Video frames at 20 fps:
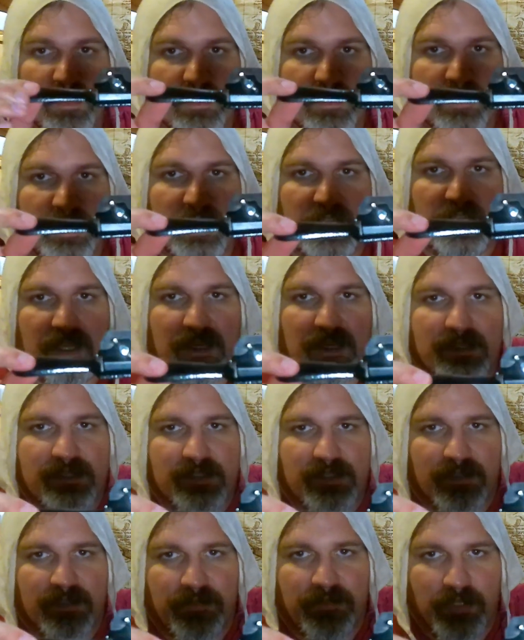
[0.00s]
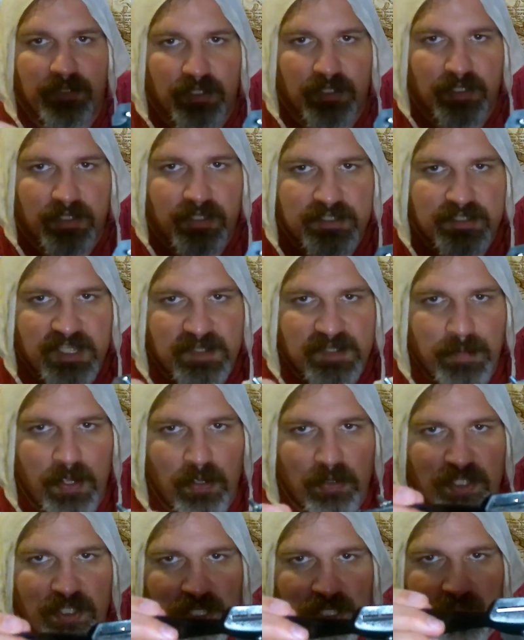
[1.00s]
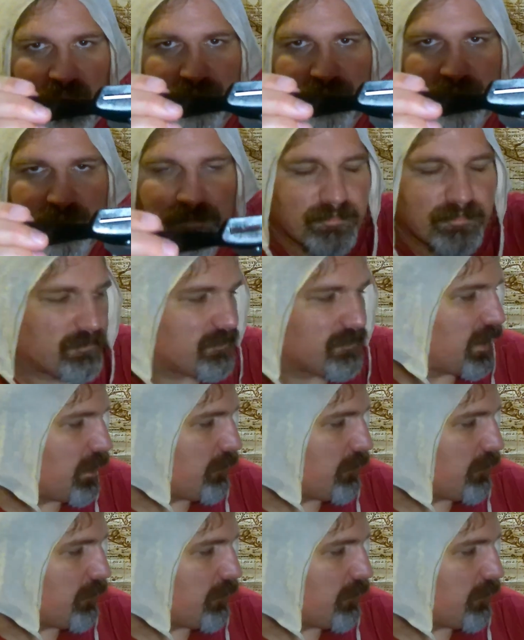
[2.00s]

this, if you look, is a Spokeshave. Now